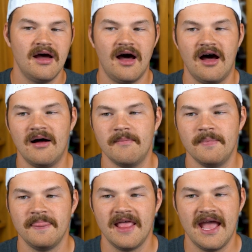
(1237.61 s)

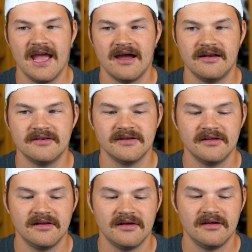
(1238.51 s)
And
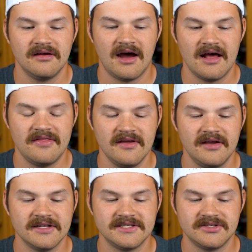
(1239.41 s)
I think
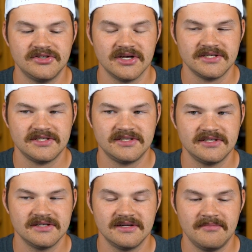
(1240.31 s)
it's
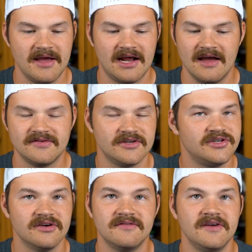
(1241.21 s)
just, man, I have such
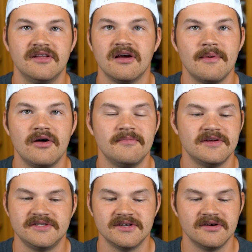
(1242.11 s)
a good feeling about them
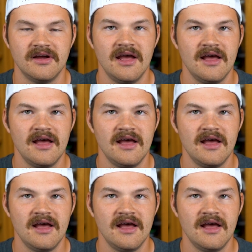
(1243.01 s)
this year.